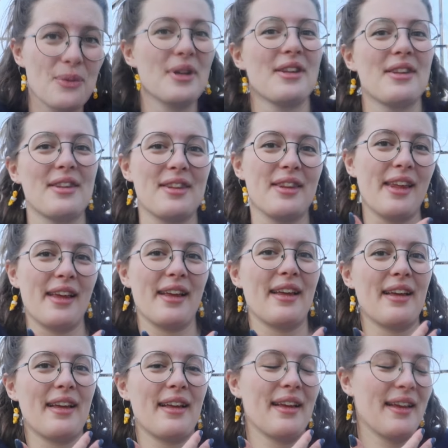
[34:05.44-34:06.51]
with the
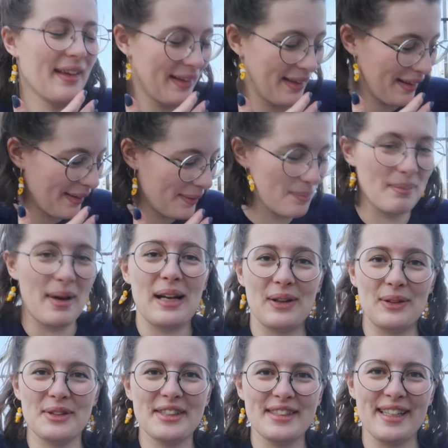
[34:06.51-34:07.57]

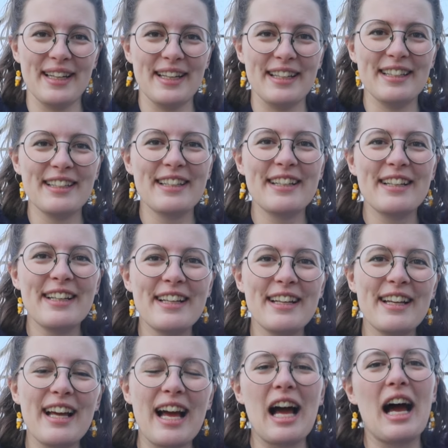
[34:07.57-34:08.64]
Mellow Tee
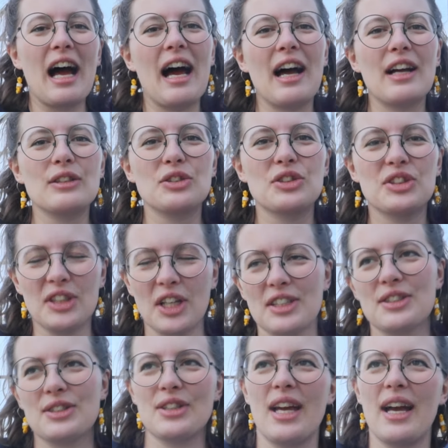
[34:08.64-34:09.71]

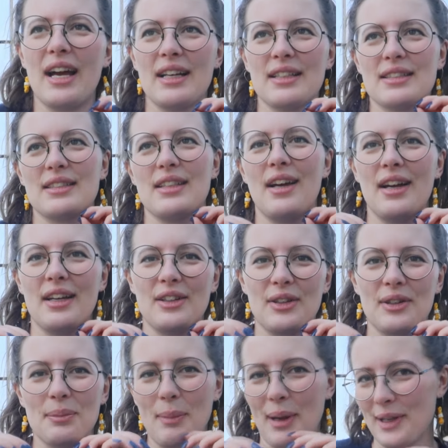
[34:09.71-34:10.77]
just as I
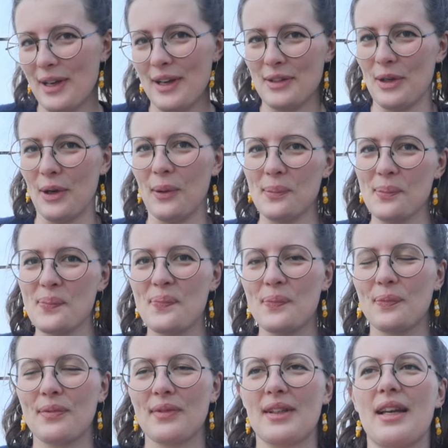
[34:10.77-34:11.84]
got my yarn home.
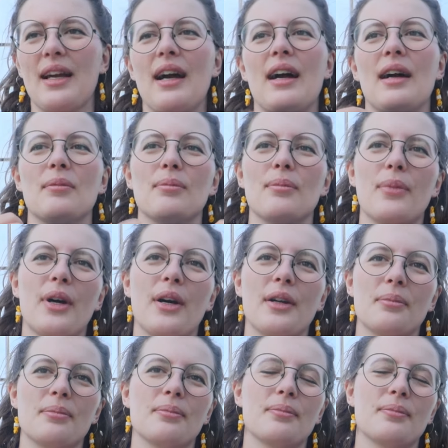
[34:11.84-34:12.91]
Um,
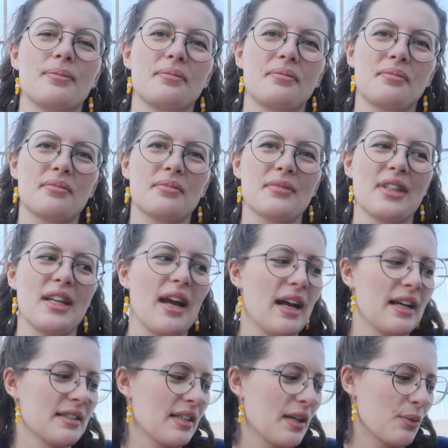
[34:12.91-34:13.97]
but
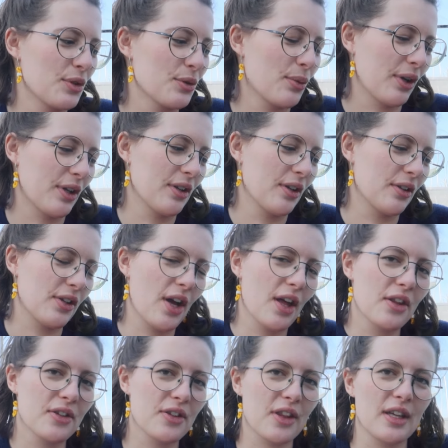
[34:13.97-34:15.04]
as I was working on the
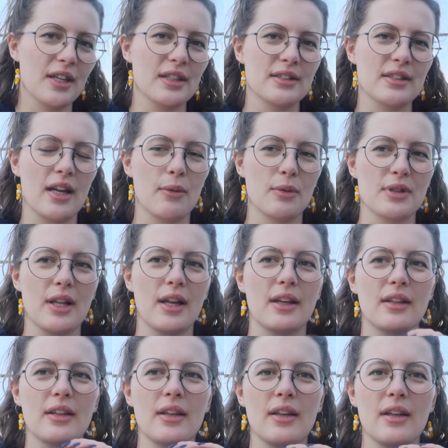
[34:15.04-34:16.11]
other things, I was
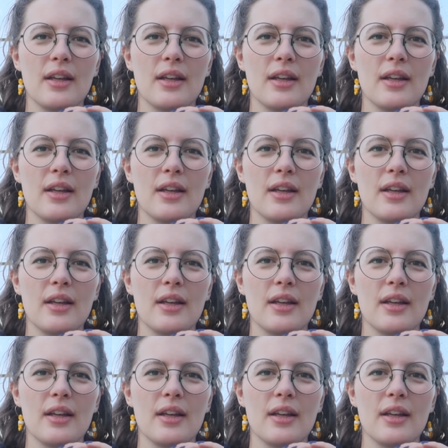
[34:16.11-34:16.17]
like,